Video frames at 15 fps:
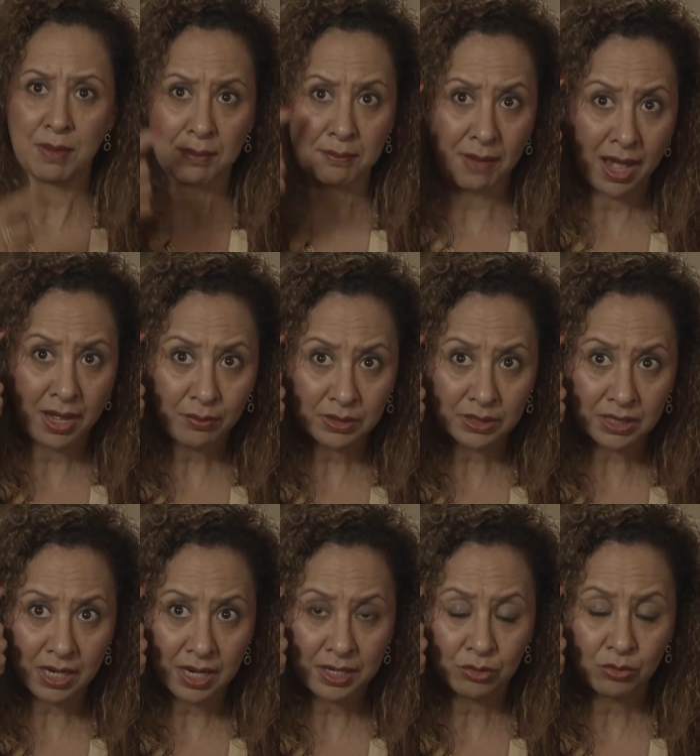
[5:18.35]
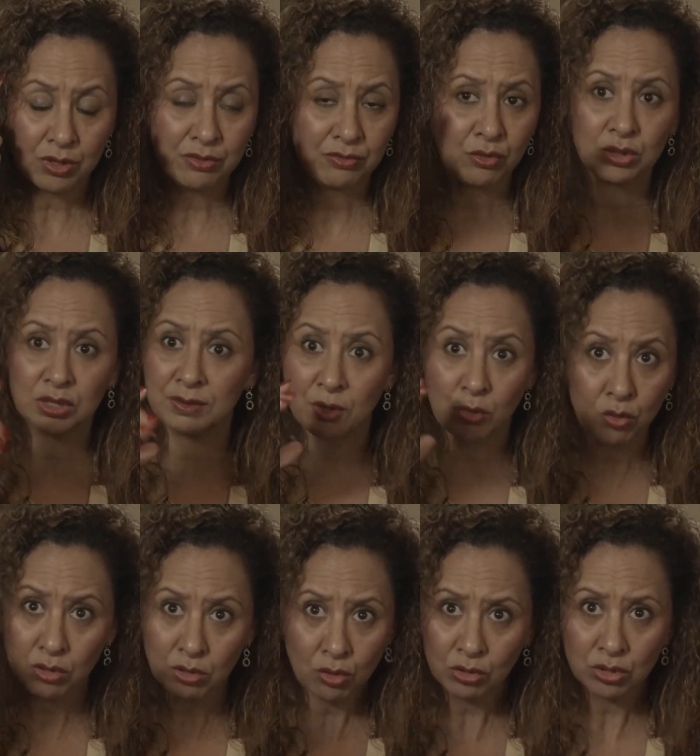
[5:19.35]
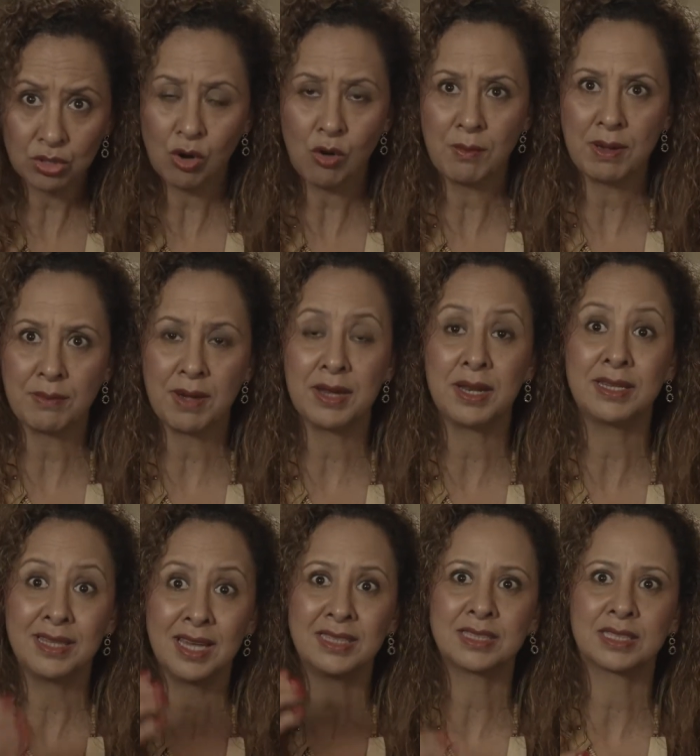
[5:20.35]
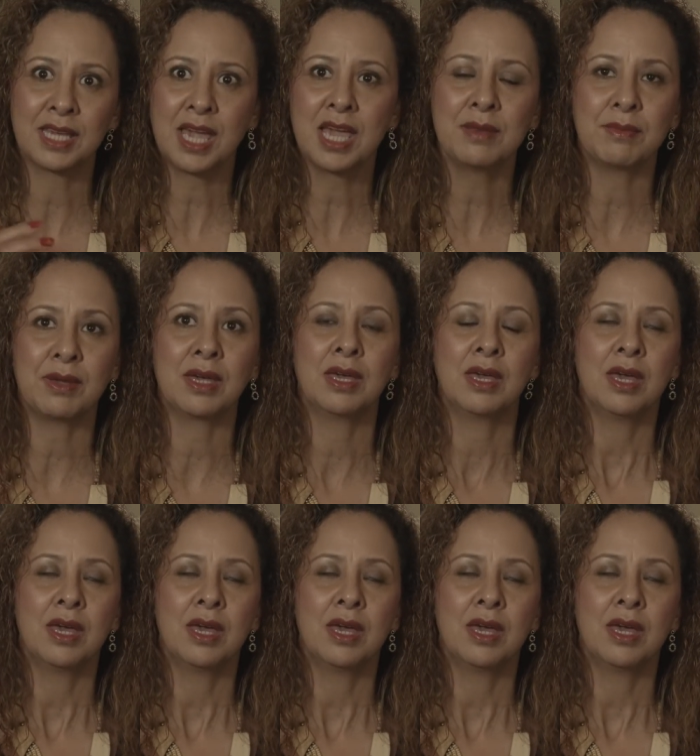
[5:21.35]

My mind was running 24 7. I couldn't control my mind, and that scared me.